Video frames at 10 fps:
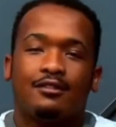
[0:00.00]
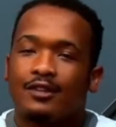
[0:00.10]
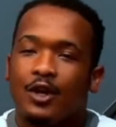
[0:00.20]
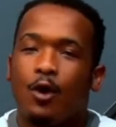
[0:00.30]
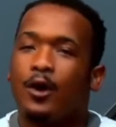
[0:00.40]

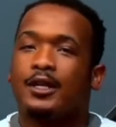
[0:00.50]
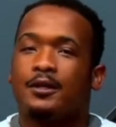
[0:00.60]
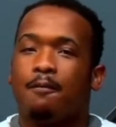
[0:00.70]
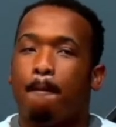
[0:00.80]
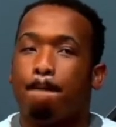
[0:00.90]
call it,
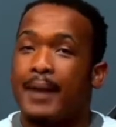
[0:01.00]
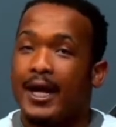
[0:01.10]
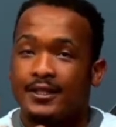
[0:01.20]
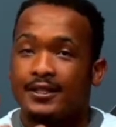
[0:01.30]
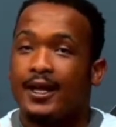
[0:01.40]

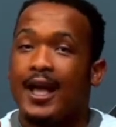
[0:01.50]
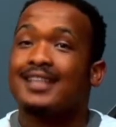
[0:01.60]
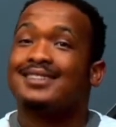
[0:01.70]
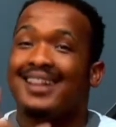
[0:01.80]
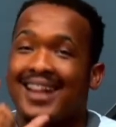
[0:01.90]
but
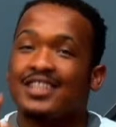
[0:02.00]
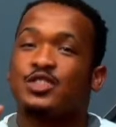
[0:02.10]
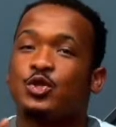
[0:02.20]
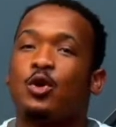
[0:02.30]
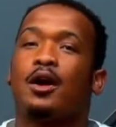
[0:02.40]
as Let's
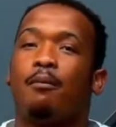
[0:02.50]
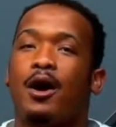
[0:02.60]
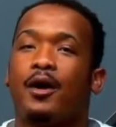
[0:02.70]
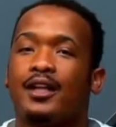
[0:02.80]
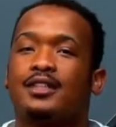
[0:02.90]
Talk
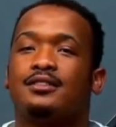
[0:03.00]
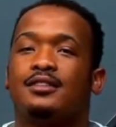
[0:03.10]
About It.